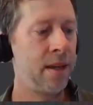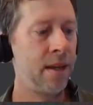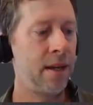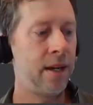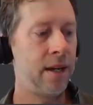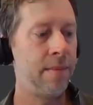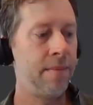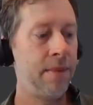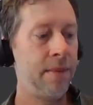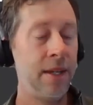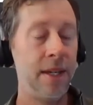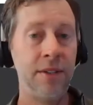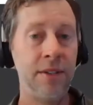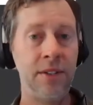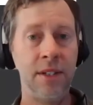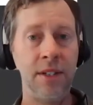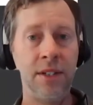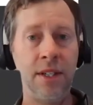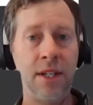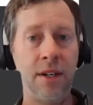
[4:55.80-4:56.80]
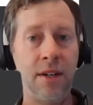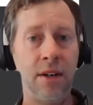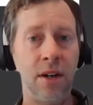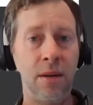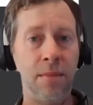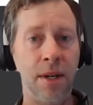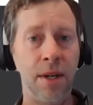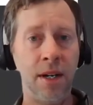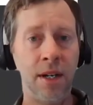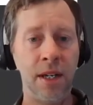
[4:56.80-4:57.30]
The existing
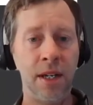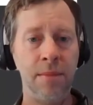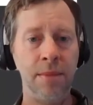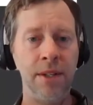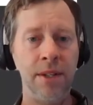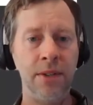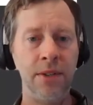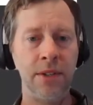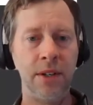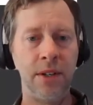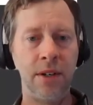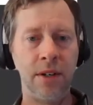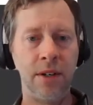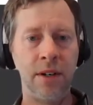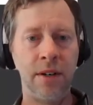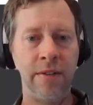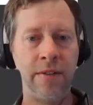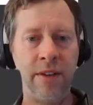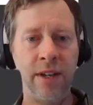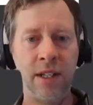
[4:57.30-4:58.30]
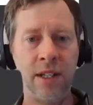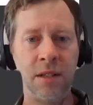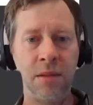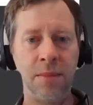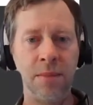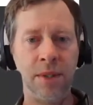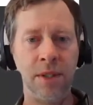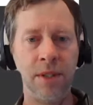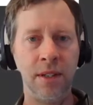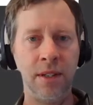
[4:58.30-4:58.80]
CARB documents are
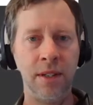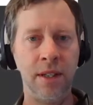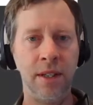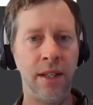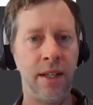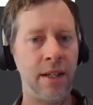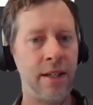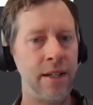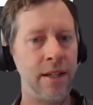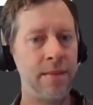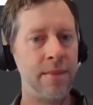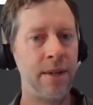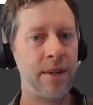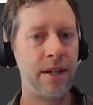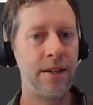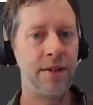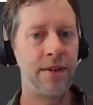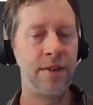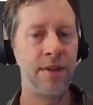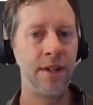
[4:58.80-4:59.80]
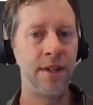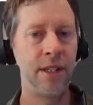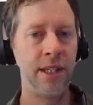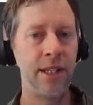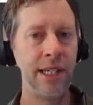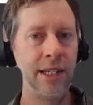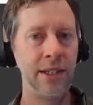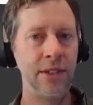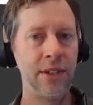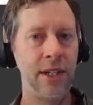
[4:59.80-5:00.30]
available under the
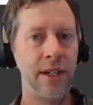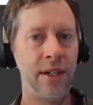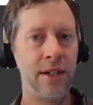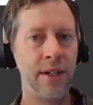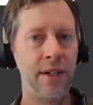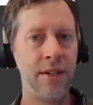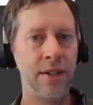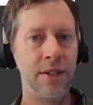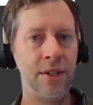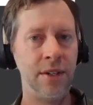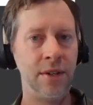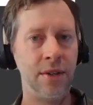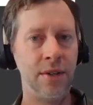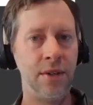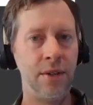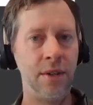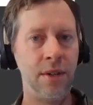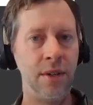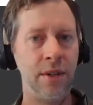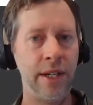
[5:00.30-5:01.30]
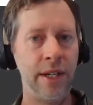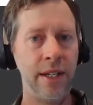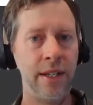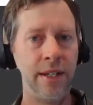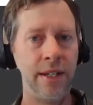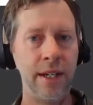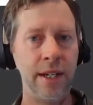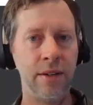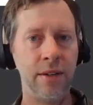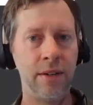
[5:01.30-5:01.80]
links here to go ahead and
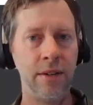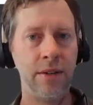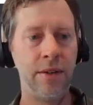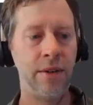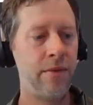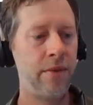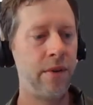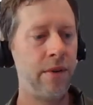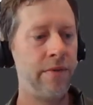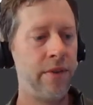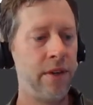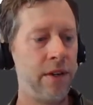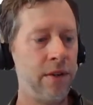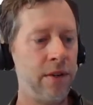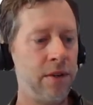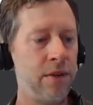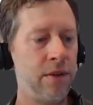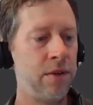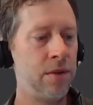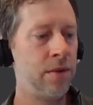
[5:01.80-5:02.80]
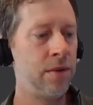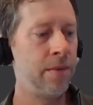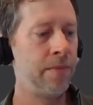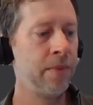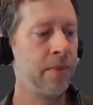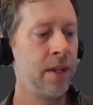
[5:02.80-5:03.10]
download and review.